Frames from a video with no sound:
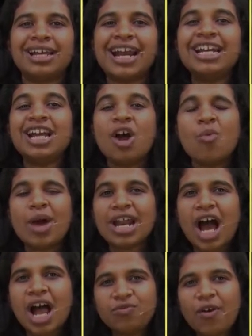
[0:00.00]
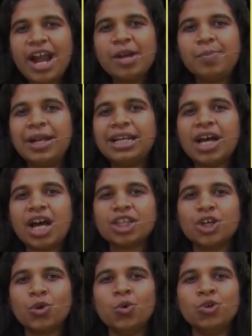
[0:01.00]
right? When alpha and beta are
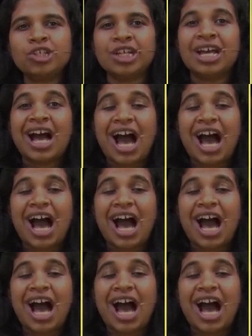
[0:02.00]
the roots,